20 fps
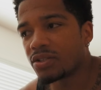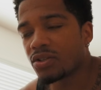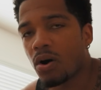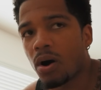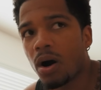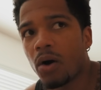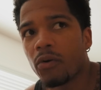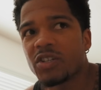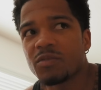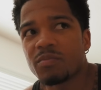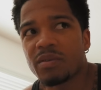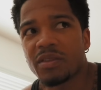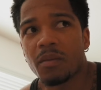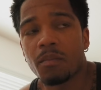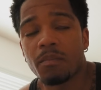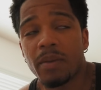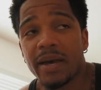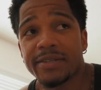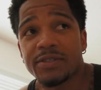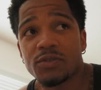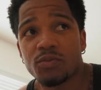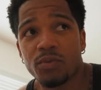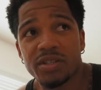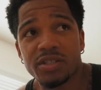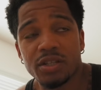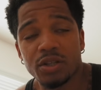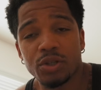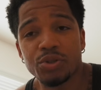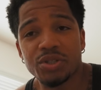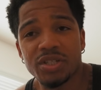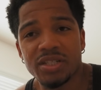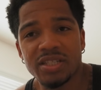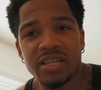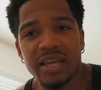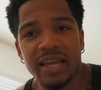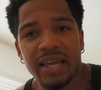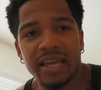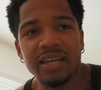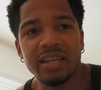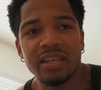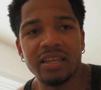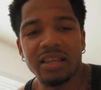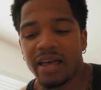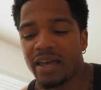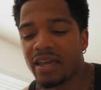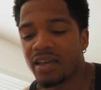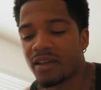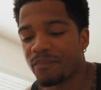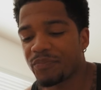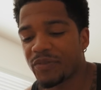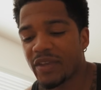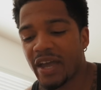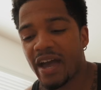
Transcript: to always be the best resolution to any like